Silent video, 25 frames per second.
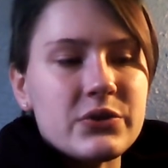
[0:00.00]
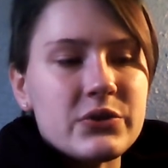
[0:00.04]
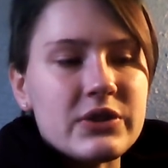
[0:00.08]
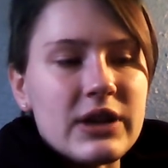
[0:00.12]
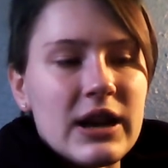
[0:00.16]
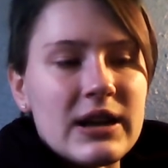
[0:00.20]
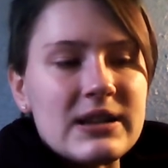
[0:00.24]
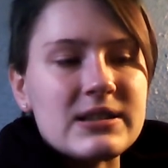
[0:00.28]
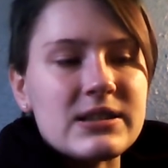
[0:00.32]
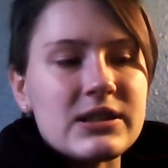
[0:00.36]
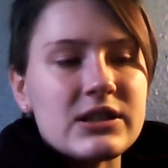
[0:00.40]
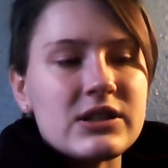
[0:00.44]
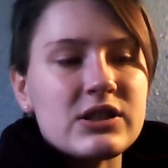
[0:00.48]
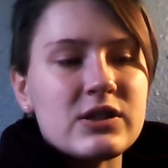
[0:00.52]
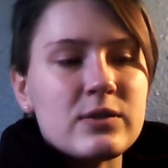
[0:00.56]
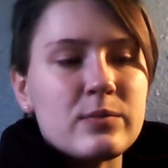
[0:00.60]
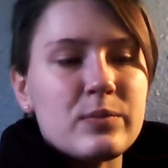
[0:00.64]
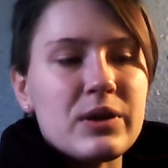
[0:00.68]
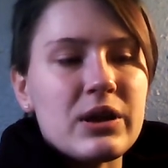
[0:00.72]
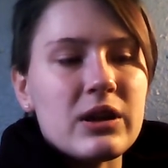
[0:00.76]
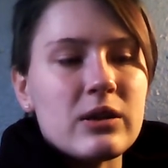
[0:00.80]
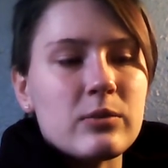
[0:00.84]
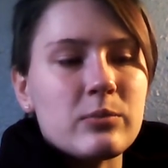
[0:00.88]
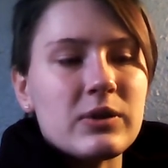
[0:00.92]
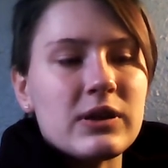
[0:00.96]
are two sizes
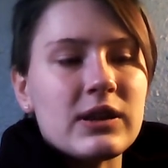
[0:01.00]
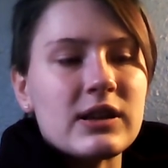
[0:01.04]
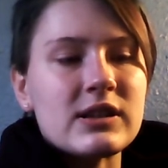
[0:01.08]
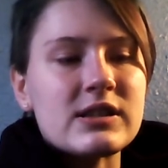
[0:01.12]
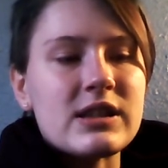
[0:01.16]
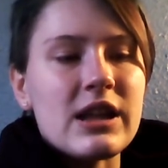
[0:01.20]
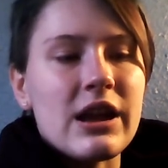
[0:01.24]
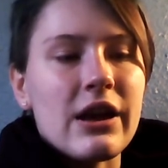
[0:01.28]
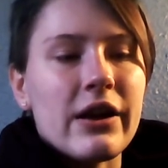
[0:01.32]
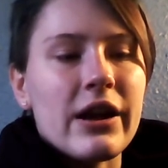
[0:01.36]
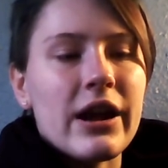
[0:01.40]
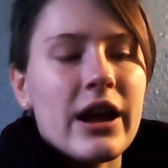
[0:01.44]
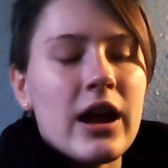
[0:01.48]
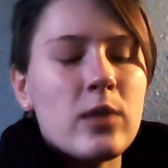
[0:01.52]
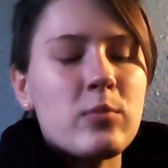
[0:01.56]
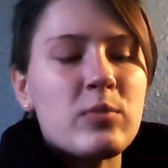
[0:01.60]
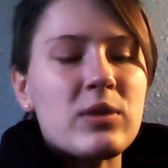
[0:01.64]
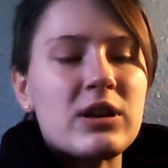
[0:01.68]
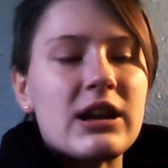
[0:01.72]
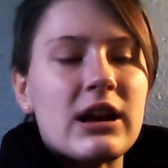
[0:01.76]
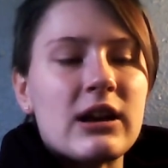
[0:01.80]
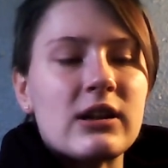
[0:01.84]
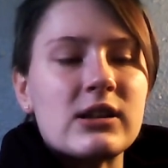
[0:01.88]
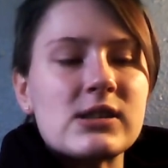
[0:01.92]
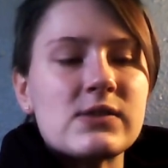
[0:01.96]
too big because they are
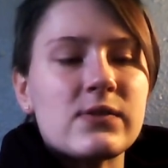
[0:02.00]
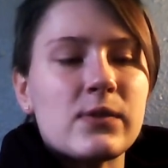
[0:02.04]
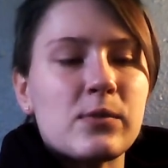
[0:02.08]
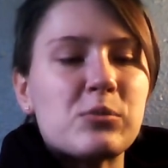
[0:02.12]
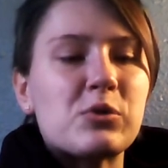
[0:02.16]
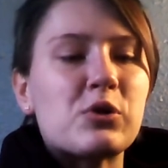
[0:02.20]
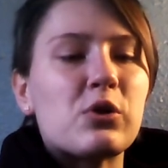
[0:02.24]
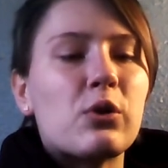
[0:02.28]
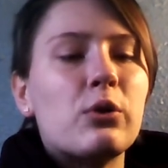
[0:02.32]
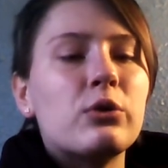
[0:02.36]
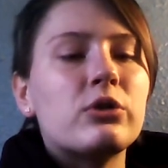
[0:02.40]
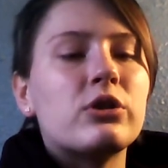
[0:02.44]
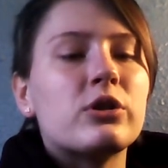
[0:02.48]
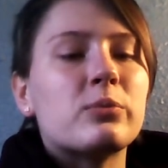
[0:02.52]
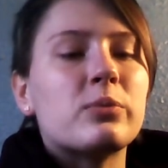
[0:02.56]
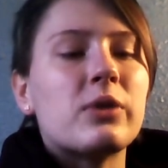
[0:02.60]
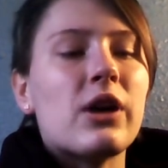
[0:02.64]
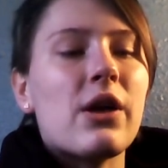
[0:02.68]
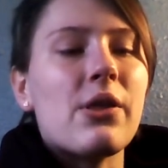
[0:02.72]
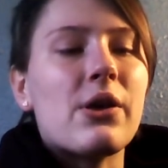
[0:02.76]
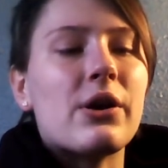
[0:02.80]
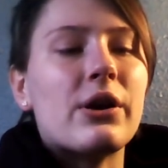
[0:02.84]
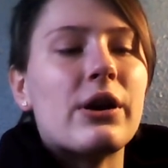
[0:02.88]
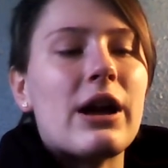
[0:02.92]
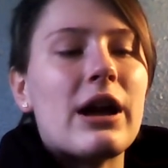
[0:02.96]
hand-me-downs from her older
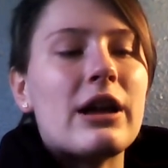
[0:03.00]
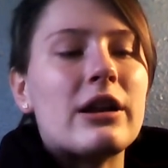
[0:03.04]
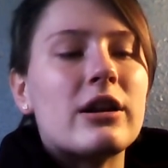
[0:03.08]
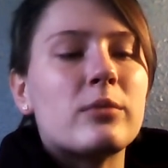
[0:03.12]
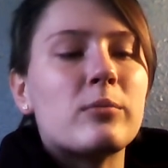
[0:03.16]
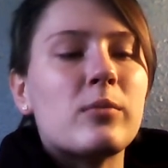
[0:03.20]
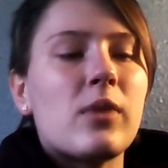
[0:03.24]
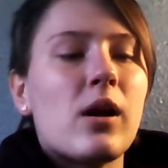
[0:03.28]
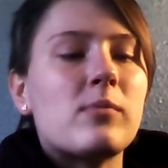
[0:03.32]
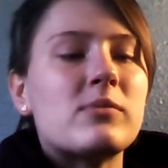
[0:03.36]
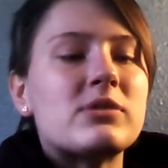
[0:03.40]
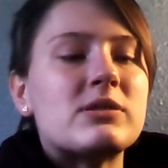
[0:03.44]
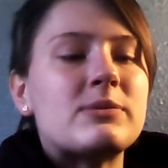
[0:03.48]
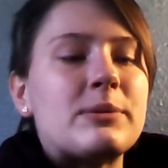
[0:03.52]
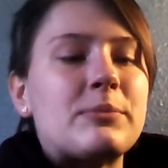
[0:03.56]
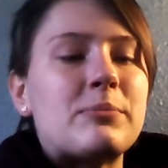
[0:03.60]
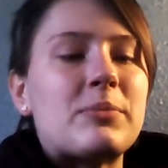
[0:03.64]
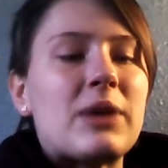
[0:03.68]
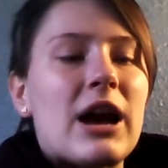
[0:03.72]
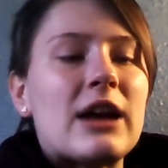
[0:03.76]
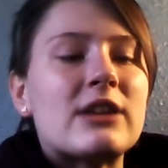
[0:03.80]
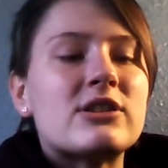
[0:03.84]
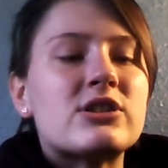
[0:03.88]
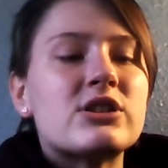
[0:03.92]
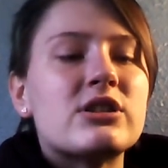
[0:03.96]
brother and her mom has
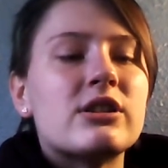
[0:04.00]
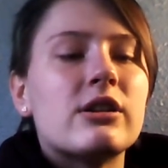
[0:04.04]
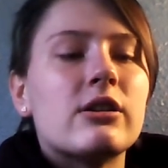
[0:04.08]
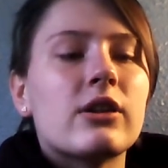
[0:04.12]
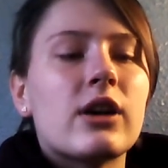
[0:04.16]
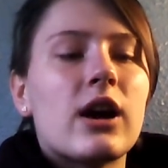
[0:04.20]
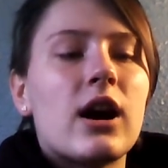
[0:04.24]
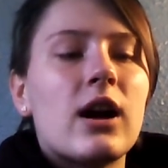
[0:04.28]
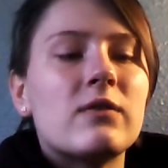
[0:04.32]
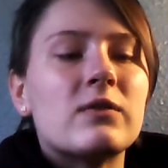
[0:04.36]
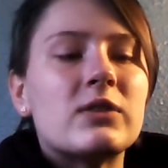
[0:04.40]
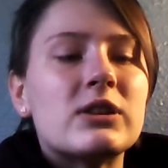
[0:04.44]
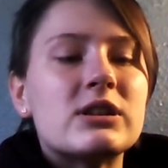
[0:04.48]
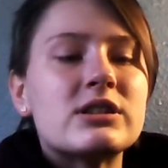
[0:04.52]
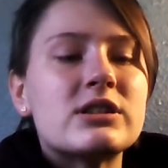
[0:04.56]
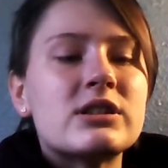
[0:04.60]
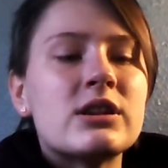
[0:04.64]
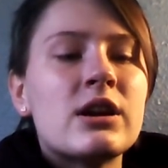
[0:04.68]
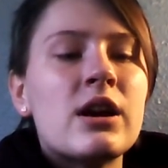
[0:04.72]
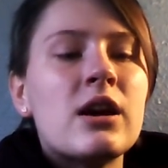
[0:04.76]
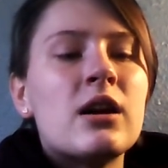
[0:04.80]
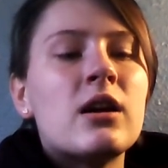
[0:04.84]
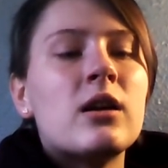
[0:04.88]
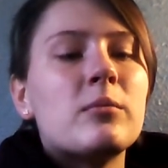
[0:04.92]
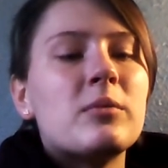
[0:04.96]
been patching their
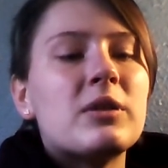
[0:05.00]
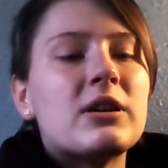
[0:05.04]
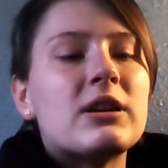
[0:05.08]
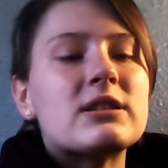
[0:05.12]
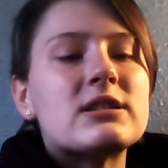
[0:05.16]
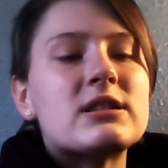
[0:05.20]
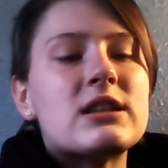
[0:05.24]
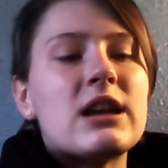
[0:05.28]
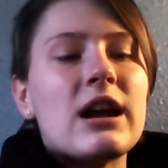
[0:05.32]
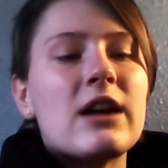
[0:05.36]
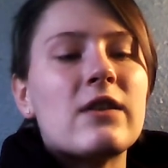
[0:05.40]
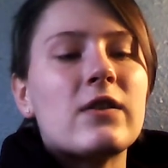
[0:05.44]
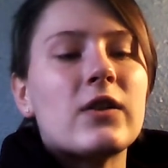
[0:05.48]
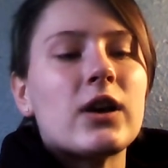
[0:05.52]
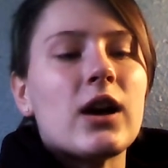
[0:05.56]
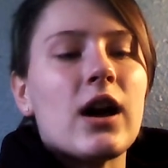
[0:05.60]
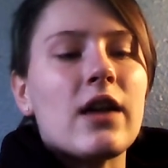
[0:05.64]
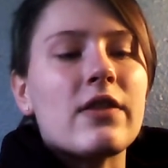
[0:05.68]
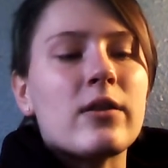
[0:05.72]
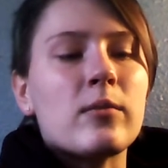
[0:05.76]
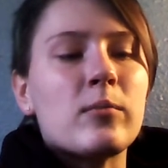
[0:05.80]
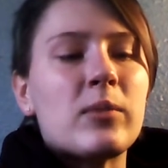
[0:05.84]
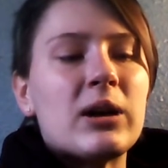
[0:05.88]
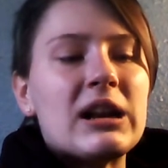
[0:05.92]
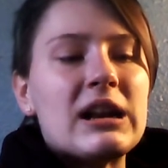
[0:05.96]
Converse because they haven't
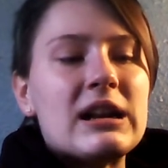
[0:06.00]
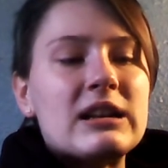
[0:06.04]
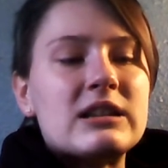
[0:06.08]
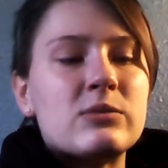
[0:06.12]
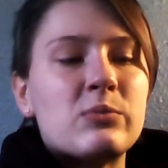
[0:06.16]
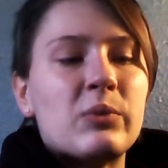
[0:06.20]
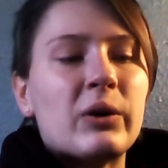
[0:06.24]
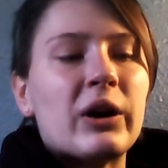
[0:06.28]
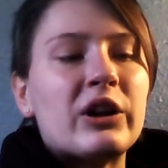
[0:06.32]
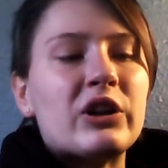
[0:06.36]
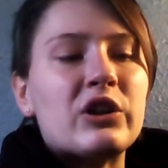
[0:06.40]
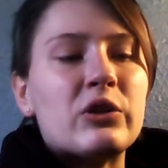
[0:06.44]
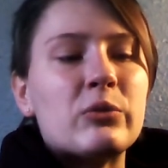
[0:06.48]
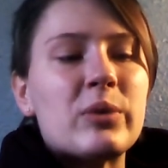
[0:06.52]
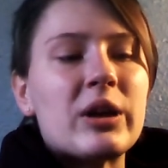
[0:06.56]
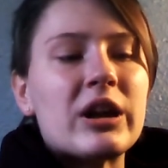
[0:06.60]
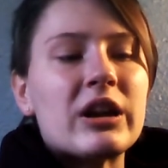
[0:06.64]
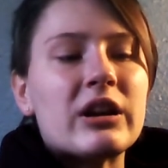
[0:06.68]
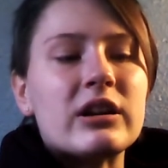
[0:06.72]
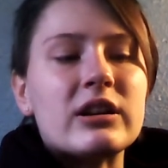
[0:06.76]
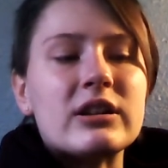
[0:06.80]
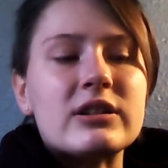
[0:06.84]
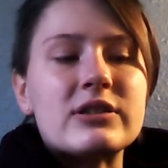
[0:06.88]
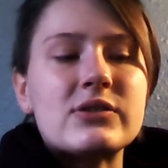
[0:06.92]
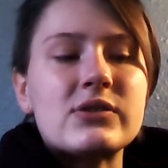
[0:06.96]
got the money to buy new
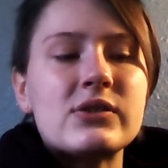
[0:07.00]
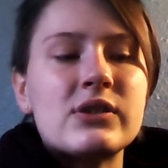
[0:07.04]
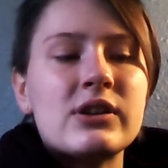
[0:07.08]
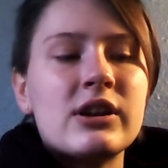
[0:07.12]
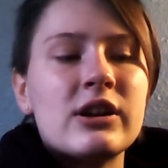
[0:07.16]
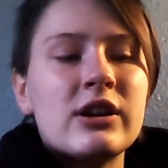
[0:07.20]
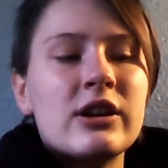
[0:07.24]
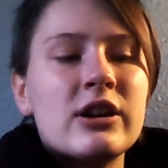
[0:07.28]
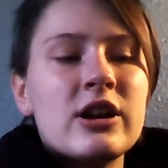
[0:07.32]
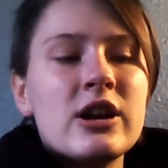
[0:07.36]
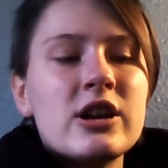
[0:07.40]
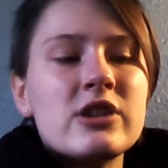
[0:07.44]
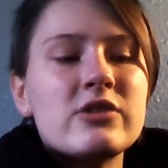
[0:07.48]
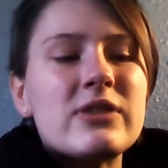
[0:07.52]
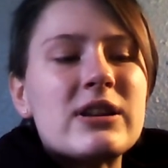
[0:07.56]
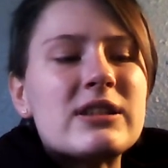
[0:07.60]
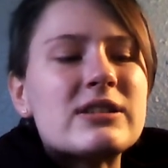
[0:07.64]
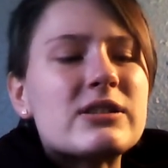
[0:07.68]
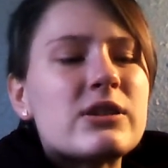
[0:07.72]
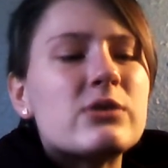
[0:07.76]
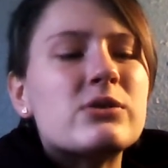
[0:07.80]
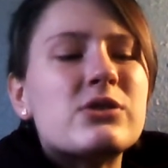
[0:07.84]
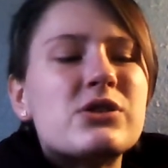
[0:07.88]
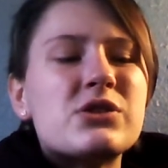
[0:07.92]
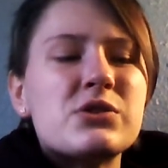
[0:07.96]
pairs.
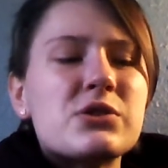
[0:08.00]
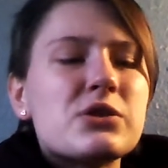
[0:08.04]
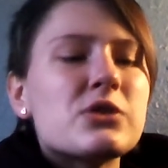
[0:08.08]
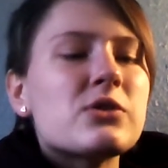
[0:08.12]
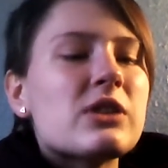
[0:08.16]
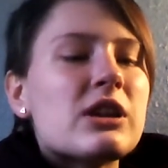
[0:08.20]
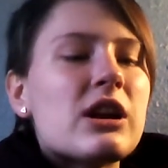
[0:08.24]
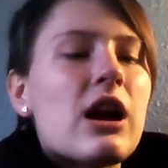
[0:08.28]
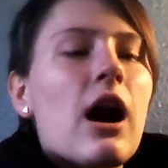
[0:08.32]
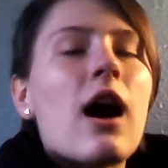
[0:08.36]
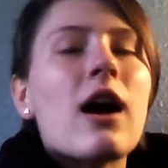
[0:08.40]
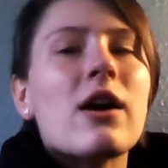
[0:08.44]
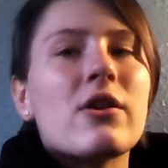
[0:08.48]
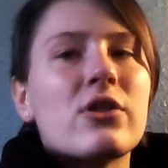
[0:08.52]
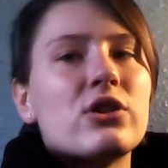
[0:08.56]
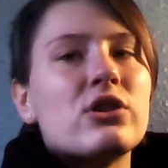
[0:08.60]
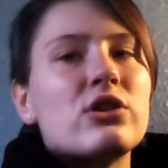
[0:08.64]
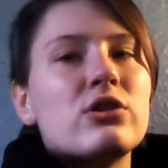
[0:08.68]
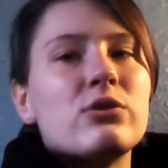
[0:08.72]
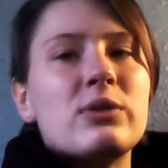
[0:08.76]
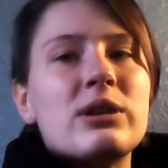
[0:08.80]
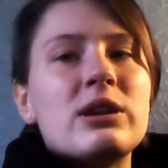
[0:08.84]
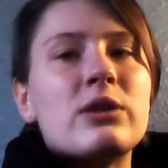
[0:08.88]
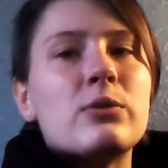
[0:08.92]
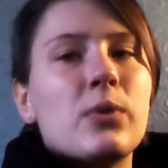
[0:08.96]
Dress codes truly are the
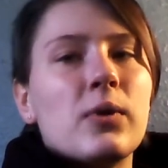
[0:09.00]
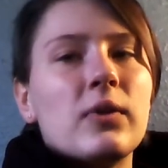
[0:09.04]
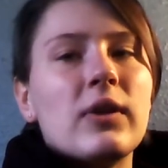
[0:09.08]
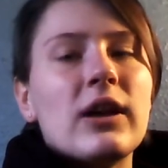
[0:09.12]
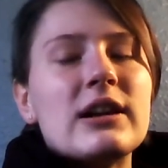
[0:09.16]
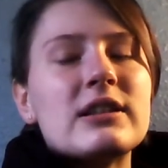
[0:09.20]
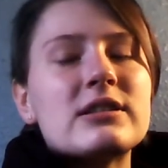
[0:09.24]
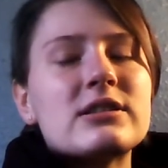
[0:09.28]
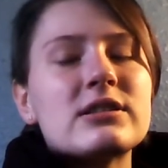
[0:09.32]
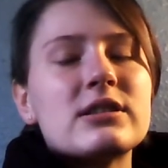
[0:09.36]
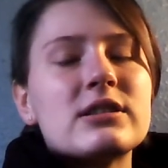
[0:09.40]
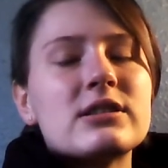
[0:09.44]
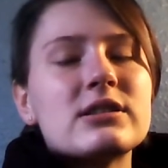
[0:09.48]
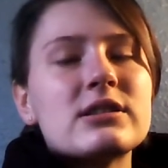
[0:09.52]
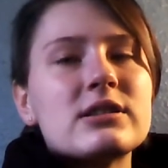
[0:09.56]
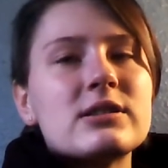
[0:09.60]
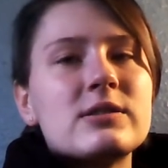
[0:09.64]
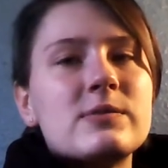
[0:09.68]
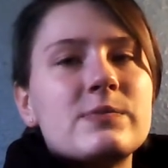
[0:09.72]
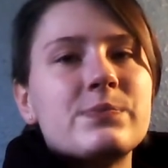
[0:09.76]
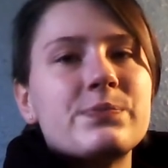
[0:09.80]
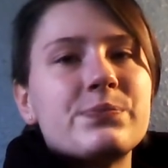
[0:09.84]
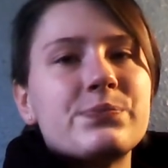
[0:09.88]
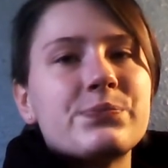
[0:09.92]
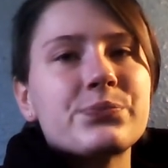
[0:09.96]
new
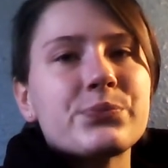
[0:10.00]
equalizers.